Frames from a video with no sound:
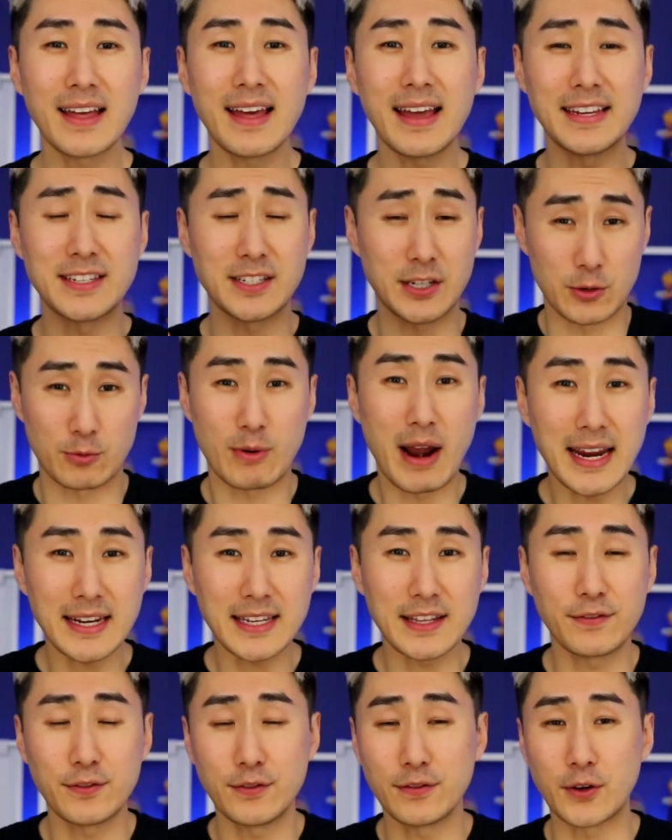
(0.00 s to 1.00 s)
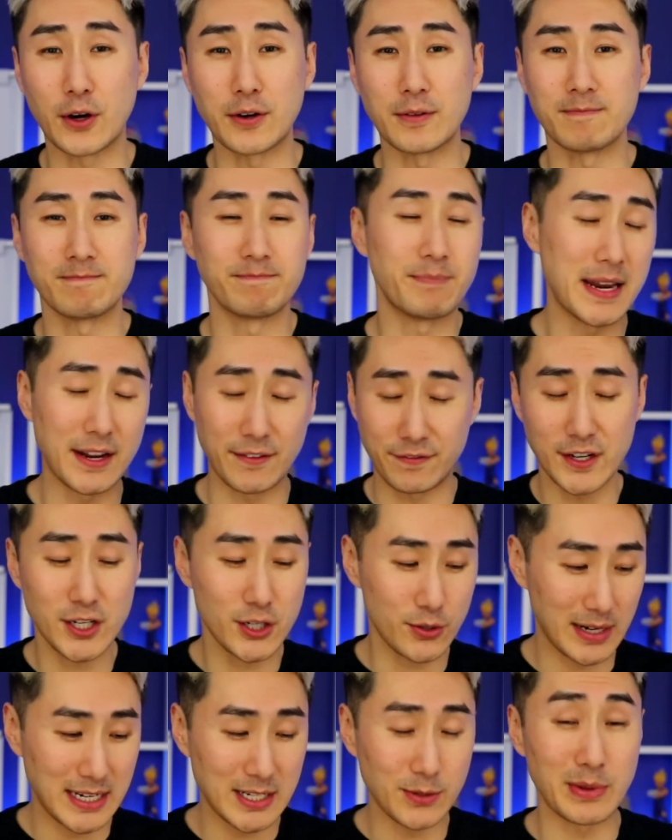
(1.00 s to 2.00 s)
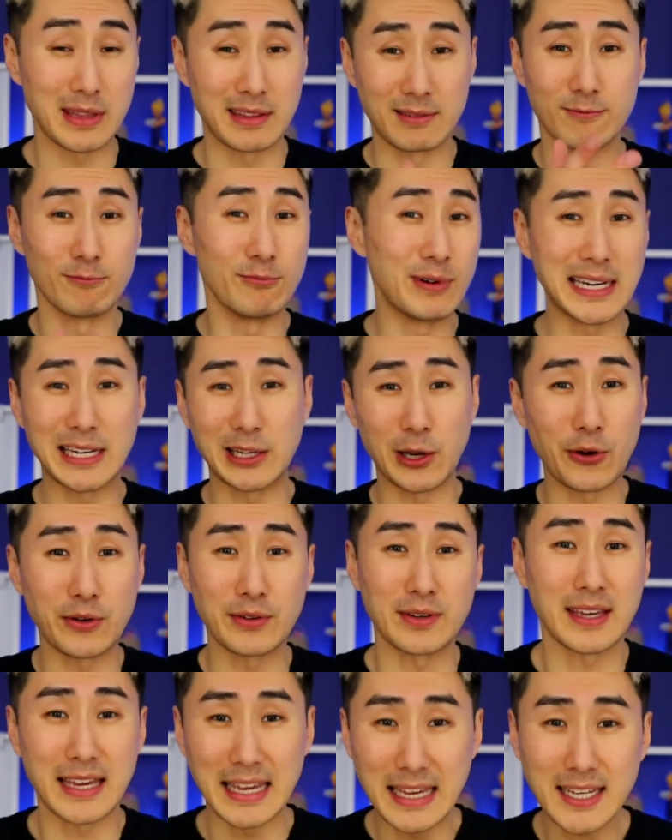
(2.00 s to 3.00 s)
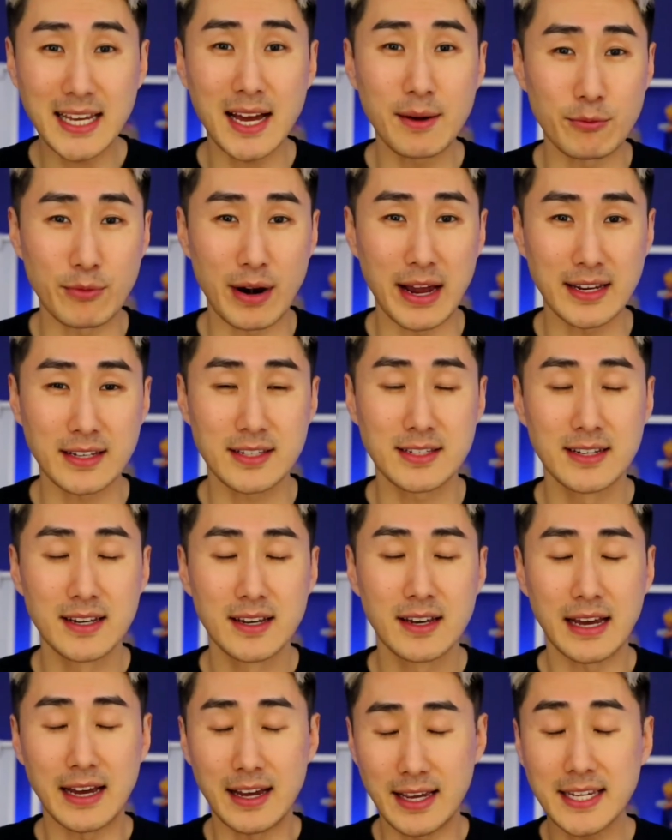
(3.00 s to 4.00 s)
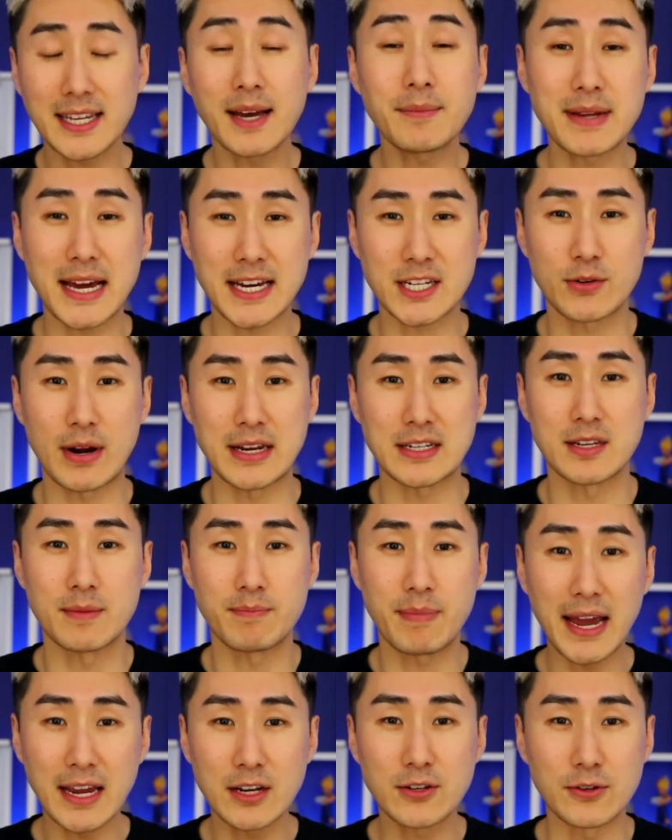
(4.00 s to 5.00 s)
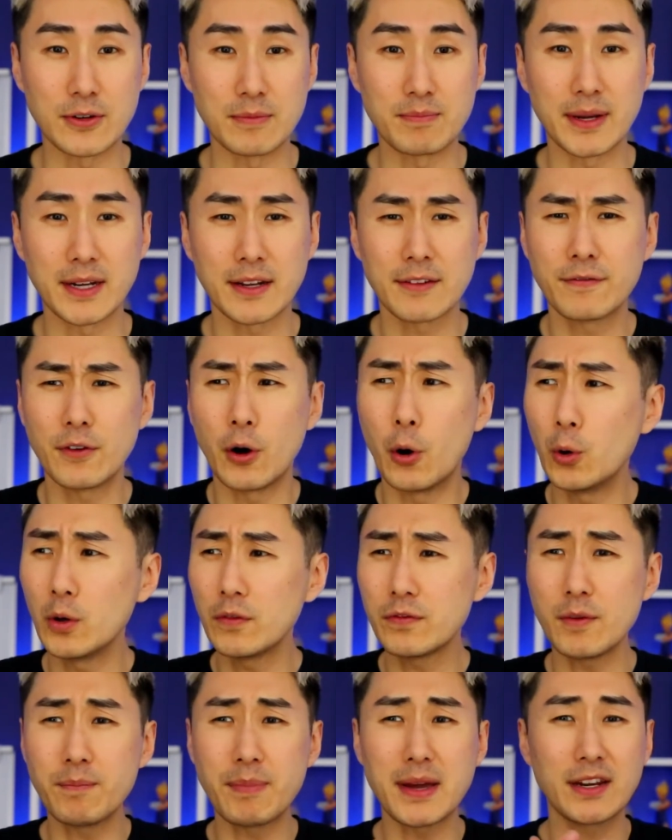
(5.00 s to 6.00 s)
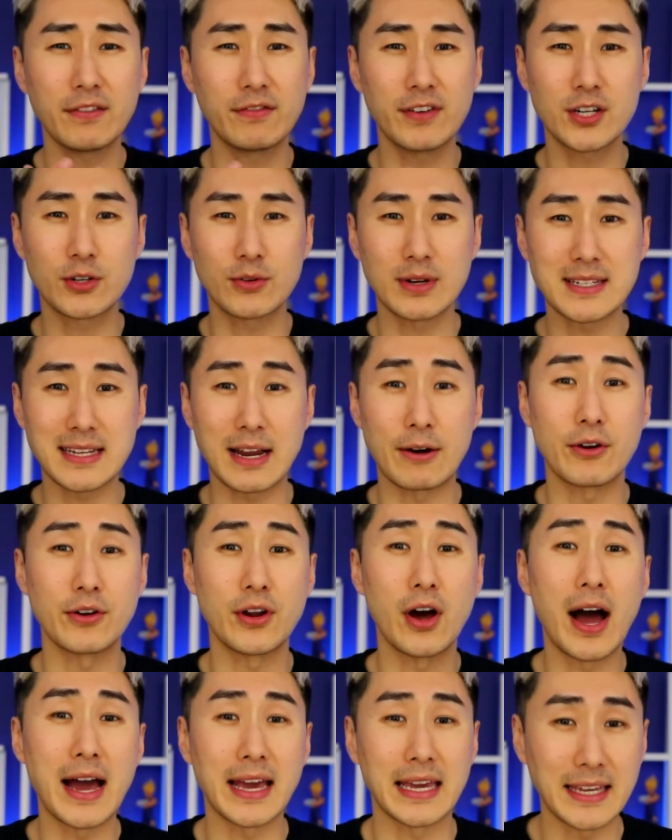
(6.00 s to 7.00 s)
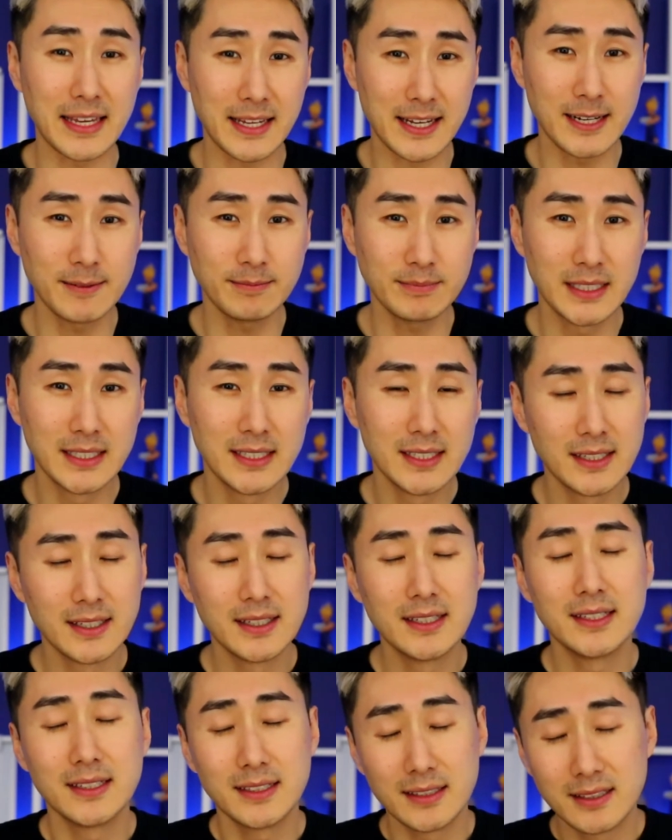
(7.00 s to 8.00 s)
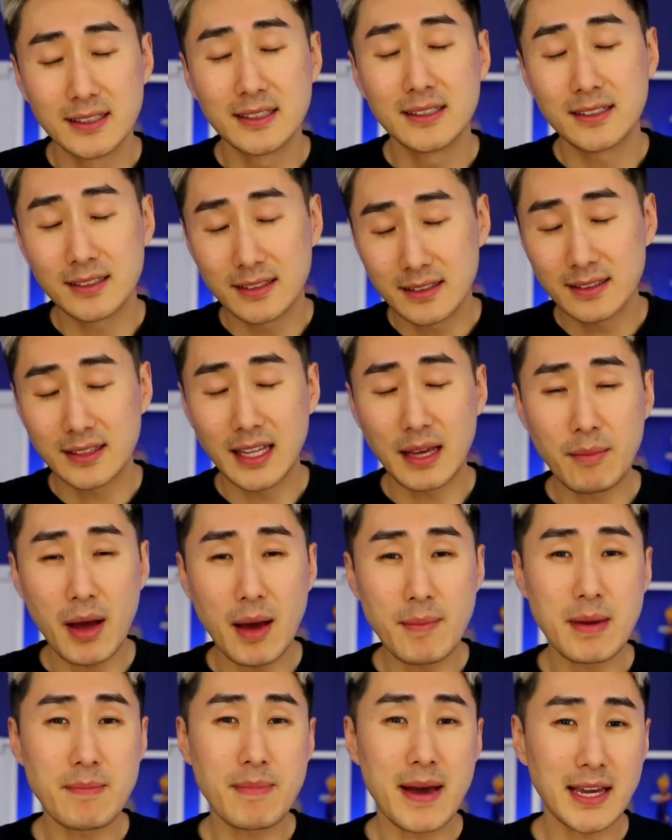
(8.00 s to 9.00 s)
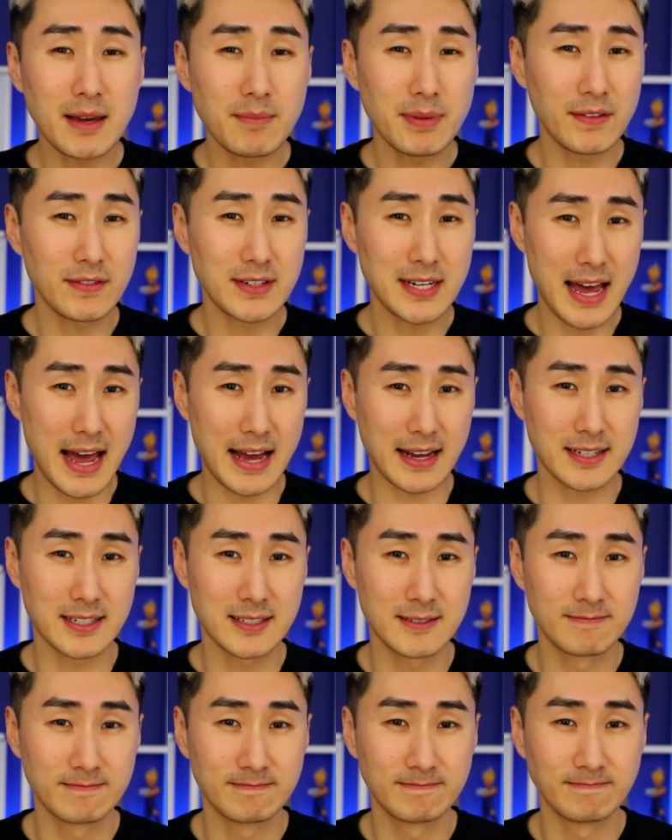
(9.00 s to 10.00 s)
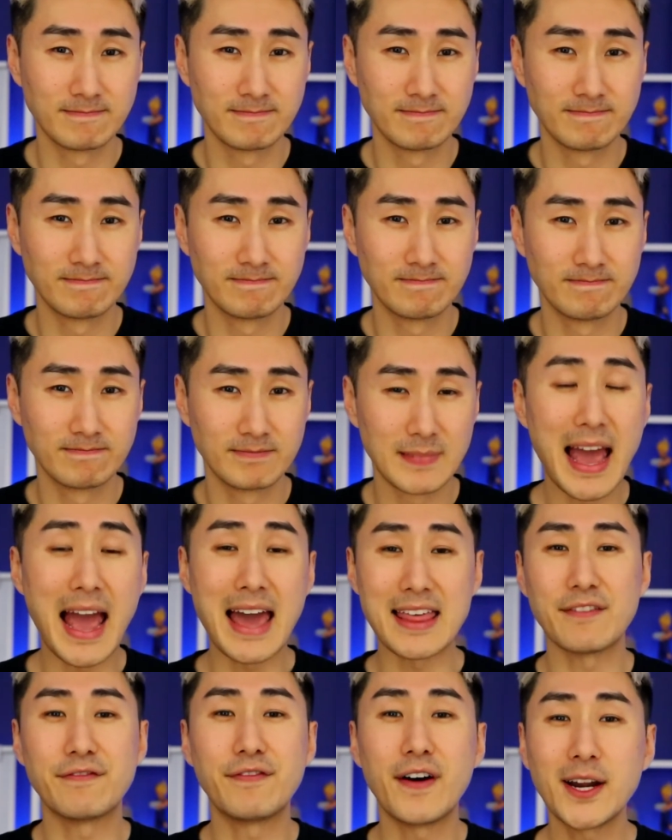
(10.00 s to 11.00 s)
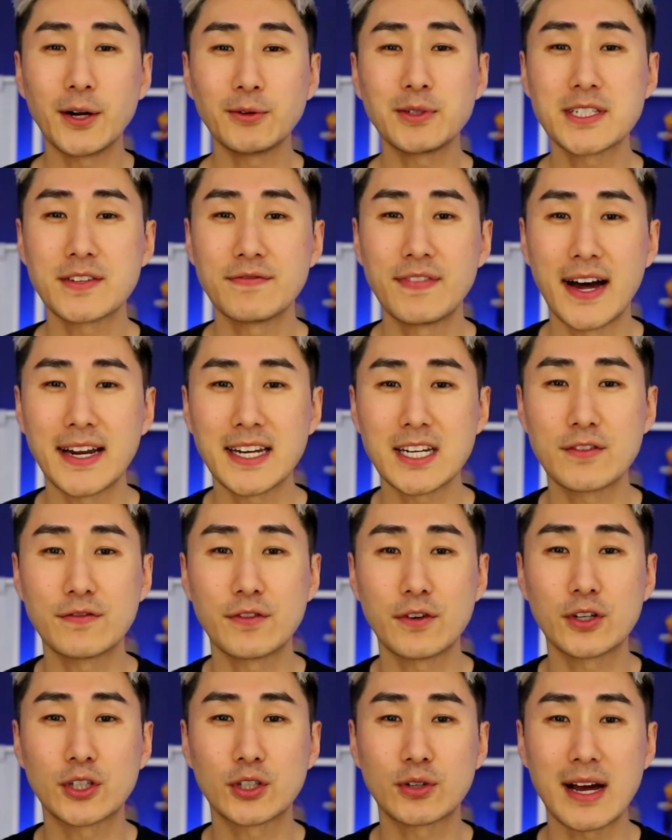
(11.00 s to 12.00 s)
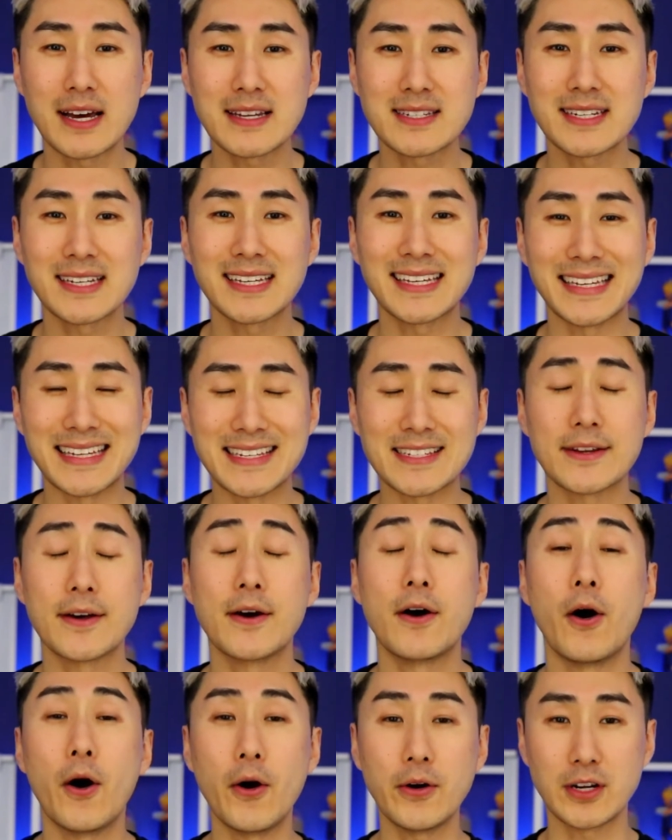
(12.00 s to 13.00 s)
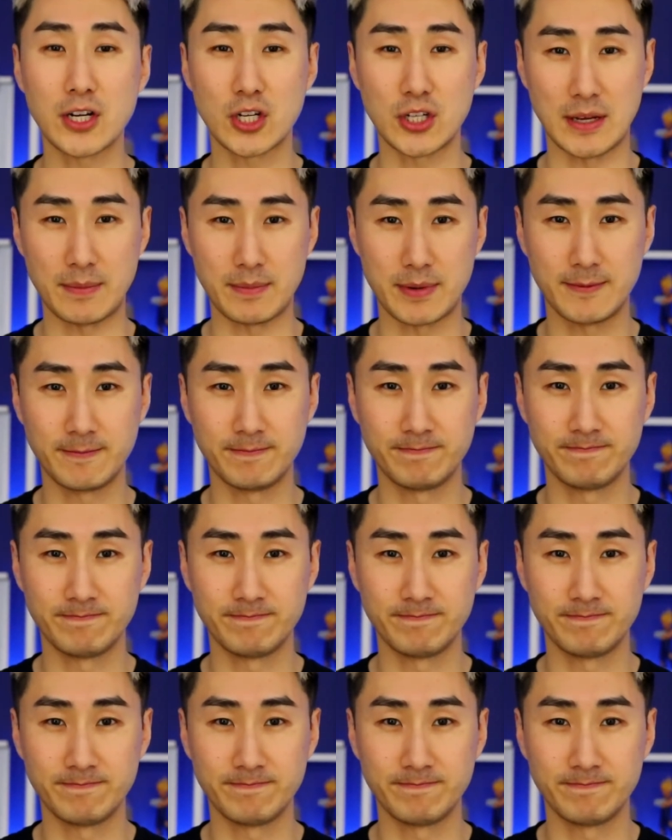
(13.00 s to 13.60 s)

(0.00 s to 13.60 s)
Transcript: It's great if you've got beneficiaries with really low income tax rates to pay to, but if all of your beneficiaries are on high income, they might be paying a bit of tax. And the final disadvantage for a trust is ownership.